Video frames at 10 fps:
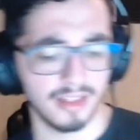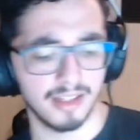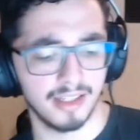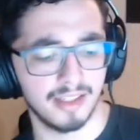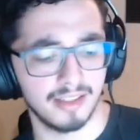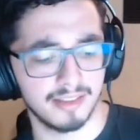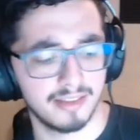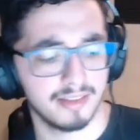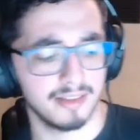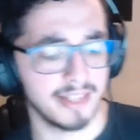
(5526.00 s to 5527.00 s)
it
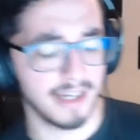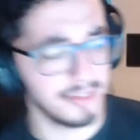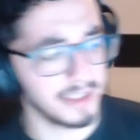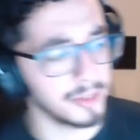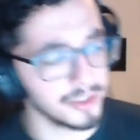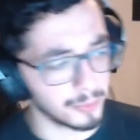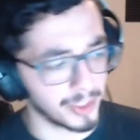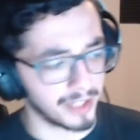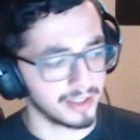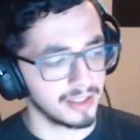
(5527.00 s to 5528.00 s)
definitely was
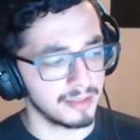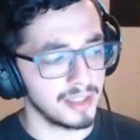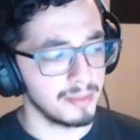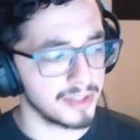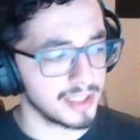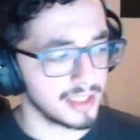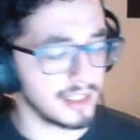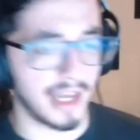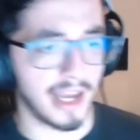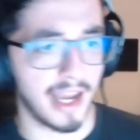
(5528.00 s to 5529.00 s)
wearing on me, but they
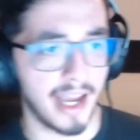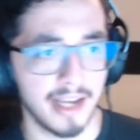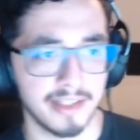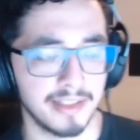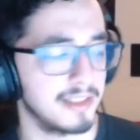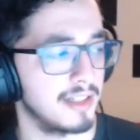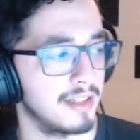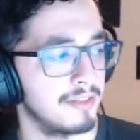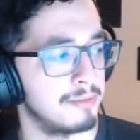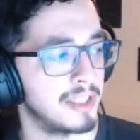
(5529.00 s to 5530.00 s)
didn't ask it
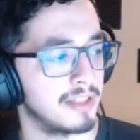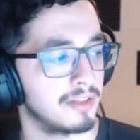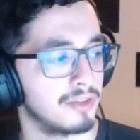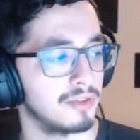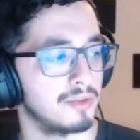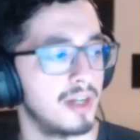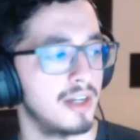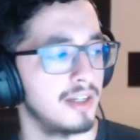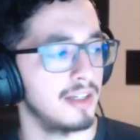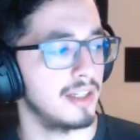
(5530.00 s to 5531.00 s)
of me. So
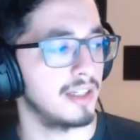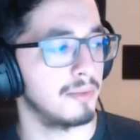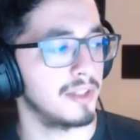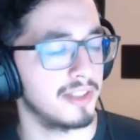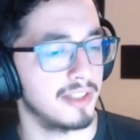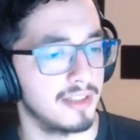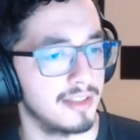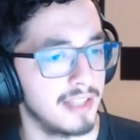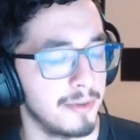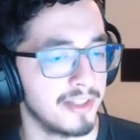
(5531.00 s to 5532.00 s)

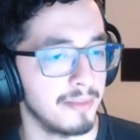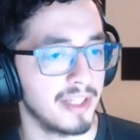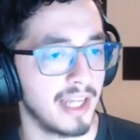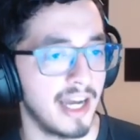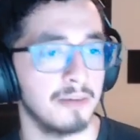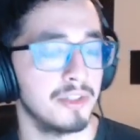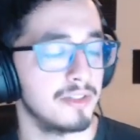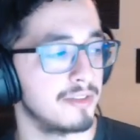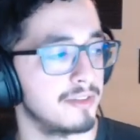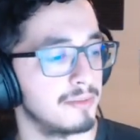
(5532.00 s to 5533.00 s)
that was something I
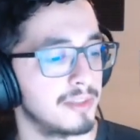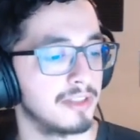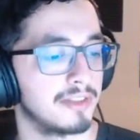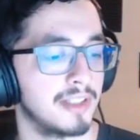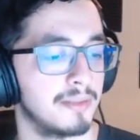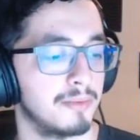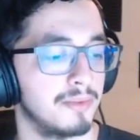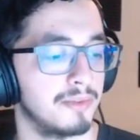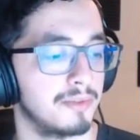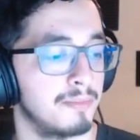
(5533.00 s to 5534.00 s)
wanted to do because I
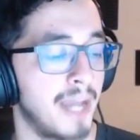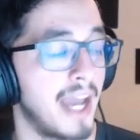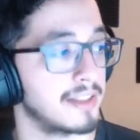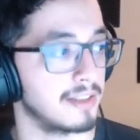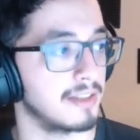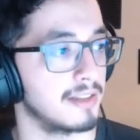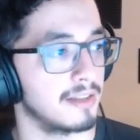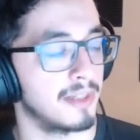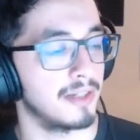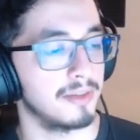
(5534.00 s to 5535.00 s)
was passionate
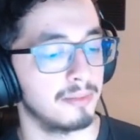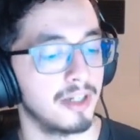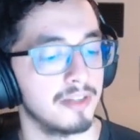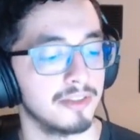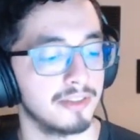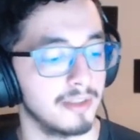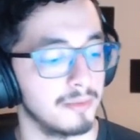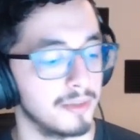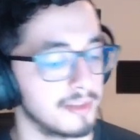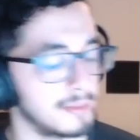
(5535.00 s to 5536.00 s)
about the project. I
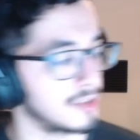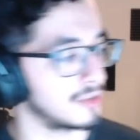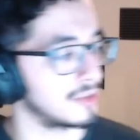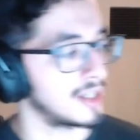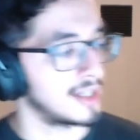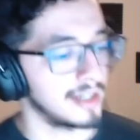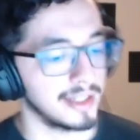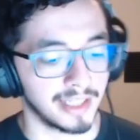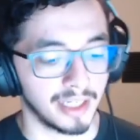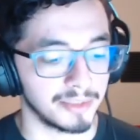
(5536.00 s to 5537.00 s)
wanted to make sure
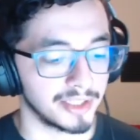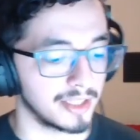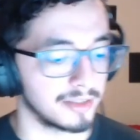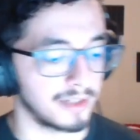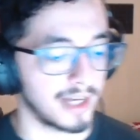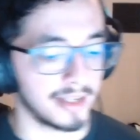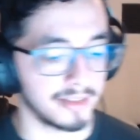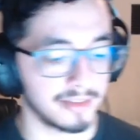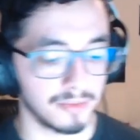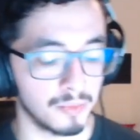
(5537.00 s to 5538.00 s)
it came together
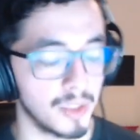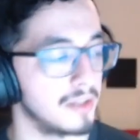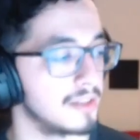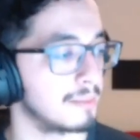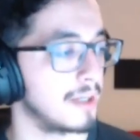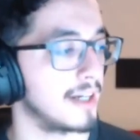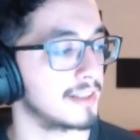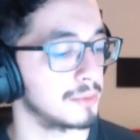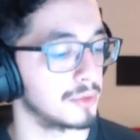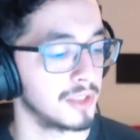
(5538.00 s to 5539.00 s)
as well as
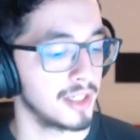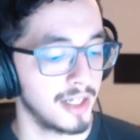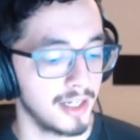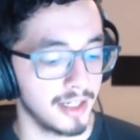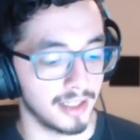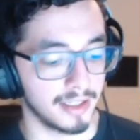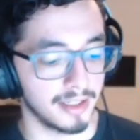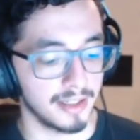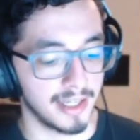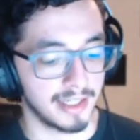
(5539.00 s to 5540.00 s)
possible.
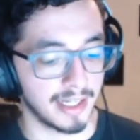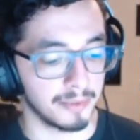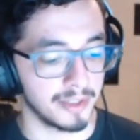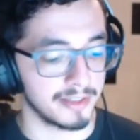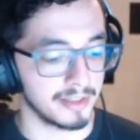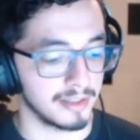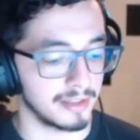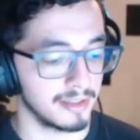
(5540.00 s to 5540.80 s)
And I wanted to